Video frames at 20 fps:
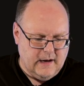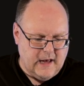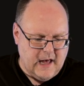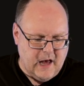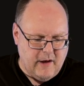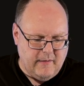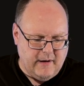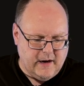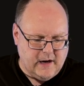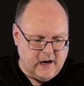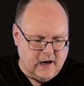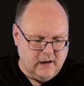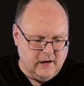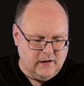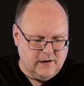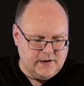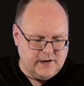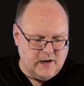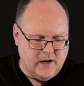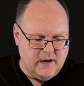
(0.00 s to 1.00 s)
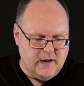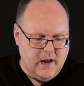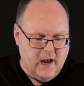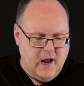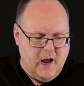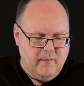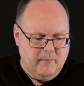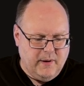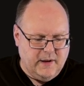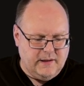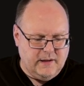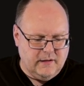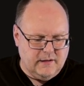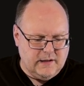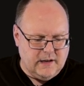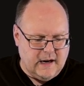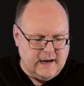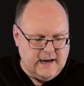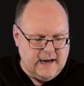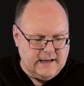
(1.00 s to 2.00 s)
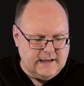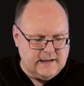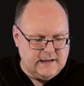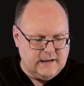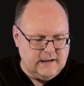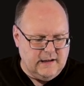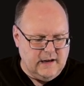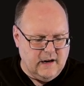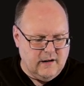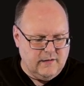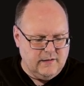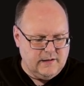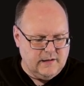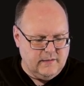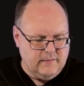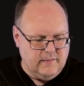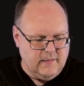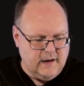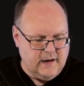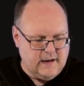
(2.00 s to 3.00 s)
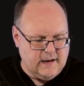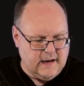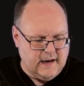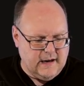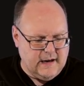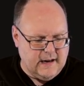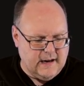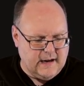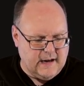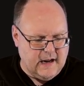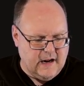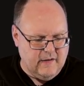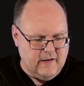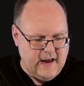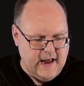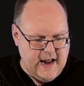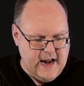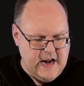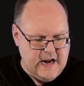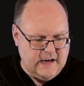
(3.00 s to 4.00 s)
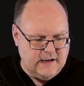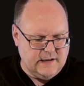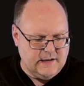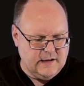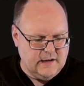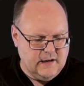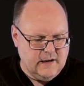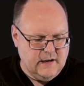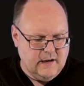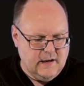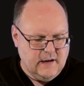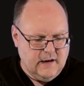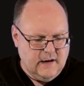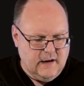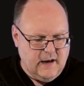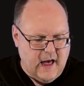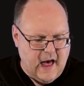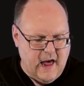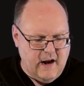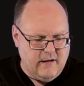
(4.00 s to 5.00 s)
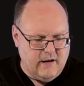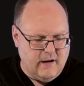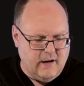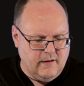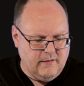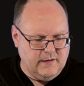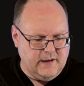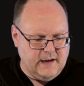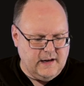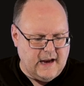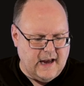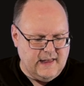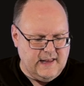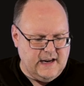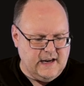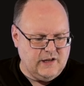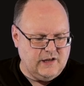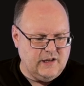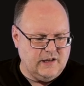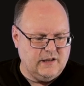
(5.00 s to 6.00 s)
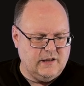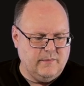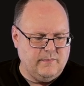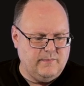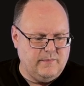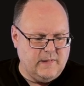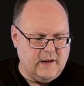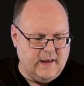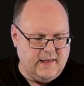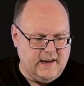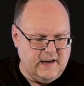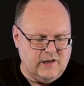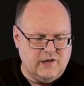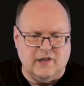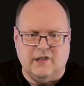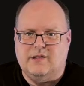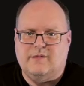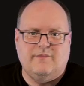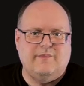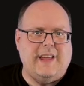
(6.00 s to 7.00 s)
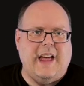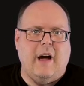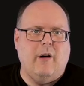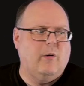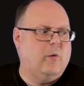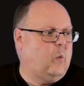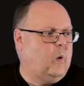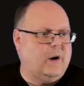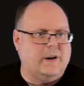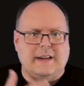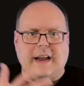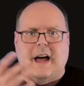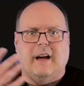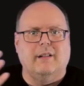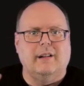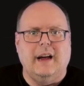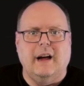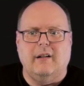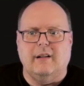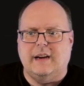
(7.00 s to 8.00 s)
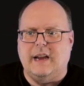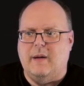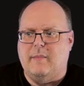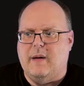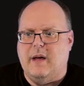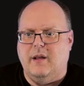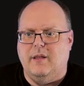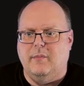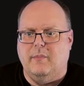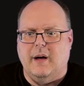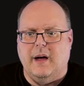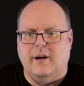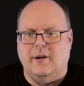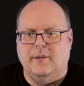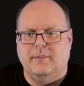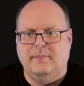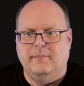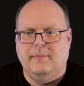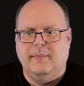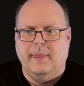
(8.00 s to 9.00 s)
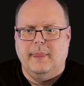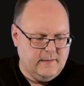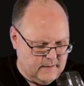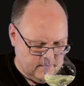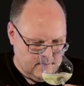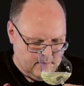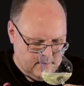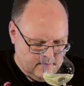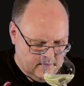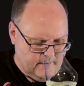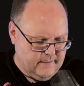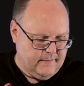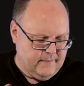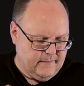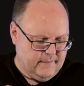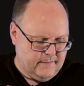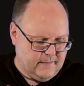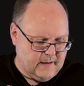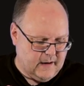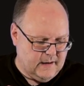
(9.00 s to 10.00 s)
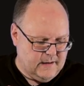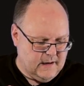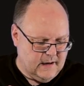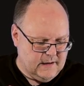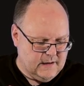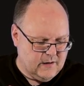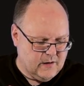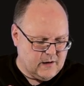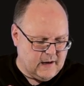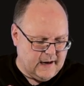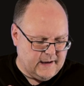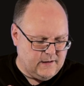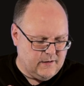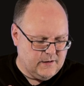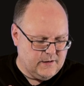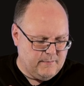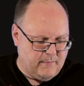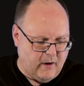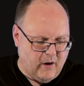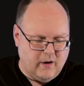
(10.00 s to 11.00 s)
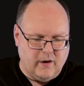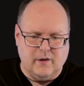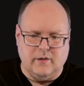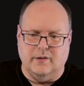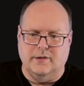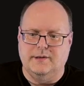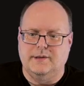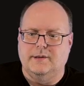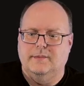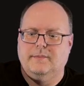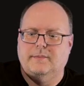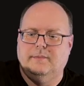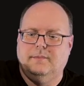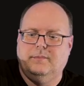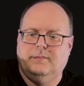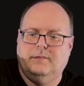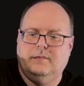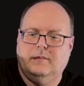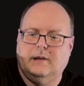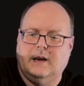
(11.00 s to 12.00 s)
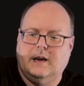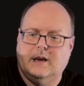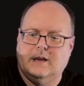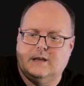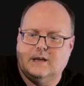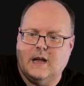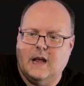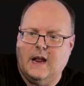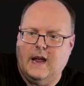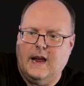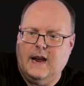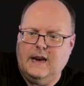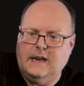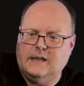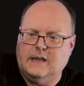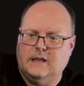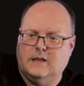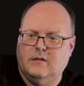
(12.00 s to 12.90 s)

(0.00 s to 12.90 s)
Anyway, color looks good, but there's, I guess, you know, kind of a haze. I don't know. I don't think, I think it's just the, I think it's just how it worked out, how it came out of the bottle. It does look like there's particles, like it's kind of hazy.